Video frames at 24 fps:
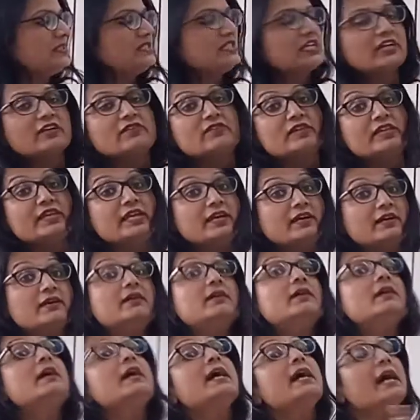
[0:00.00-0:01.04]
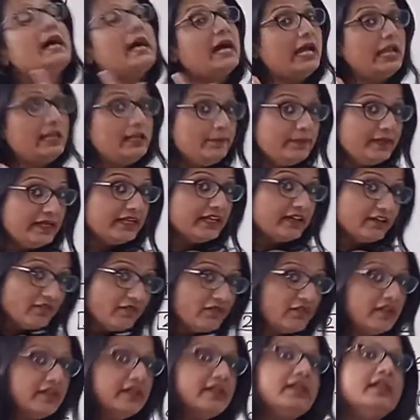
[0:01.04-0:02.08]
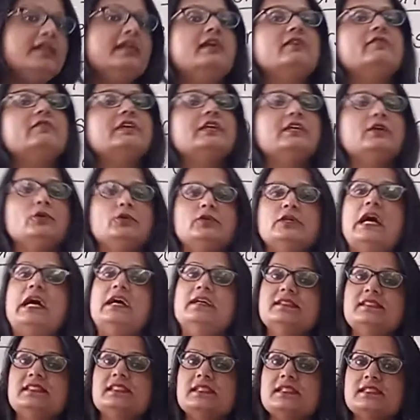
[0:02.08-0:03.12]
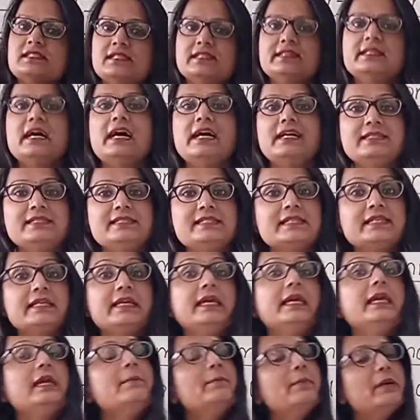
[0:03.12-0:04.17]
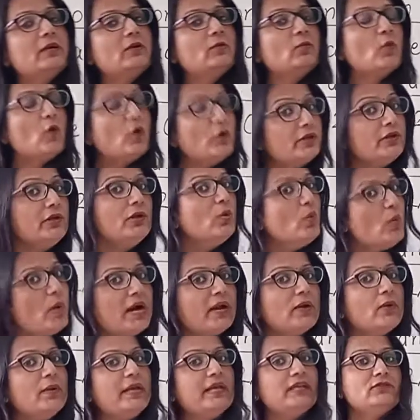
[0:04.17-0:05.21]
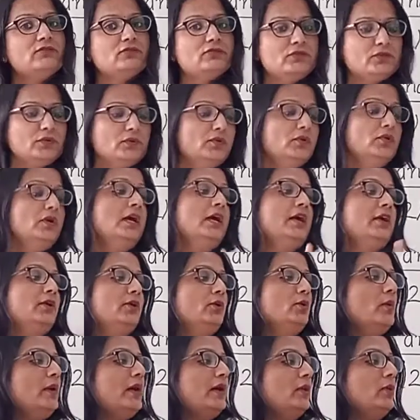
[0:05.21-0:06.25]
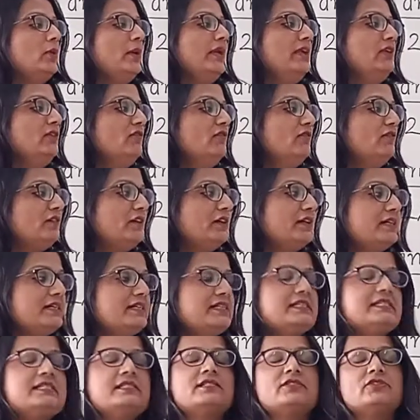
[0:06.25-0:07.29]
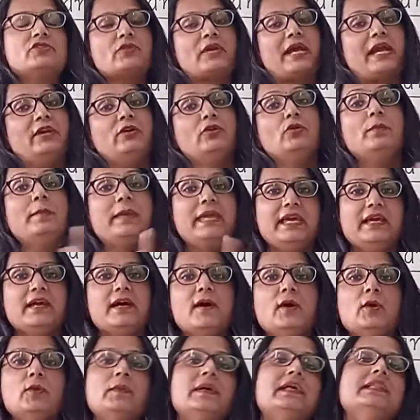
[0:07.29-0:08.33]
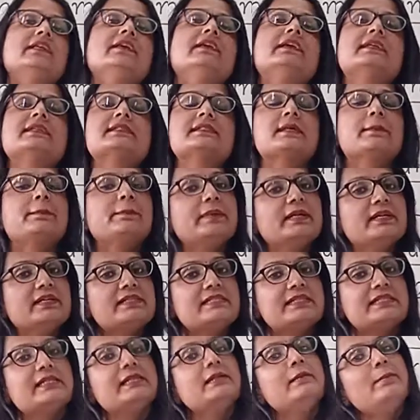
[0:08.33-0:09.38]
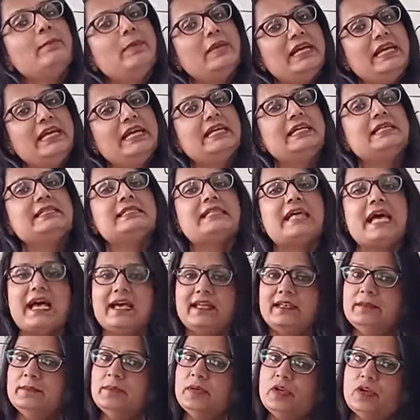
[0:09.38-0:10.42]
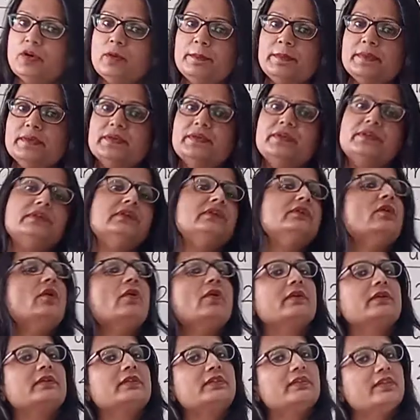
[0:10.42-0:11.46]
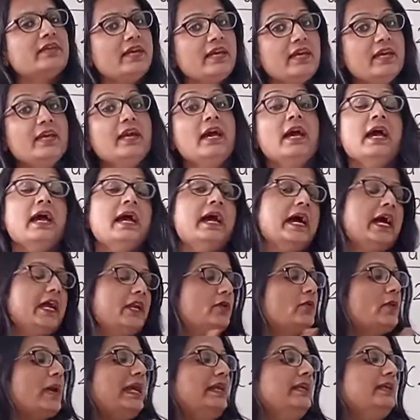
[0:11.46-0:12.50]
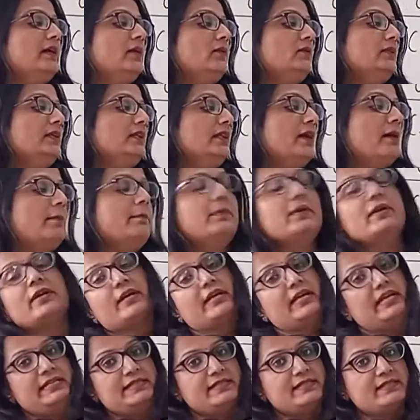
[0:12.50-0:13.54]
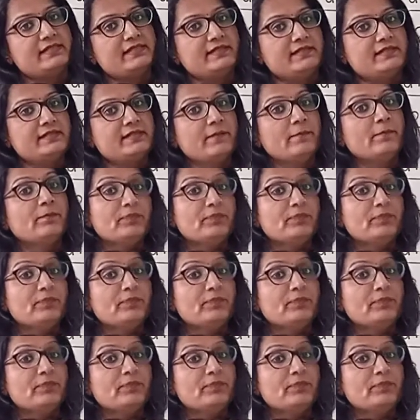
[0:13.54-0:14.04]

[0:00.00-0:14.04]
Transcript: which are given here. I'll be definitely giving you the answers in the answer key. But what you are going to do, you are going to first try to make out whether it is a person, place, animal or bird or a thing, and write down the number against it.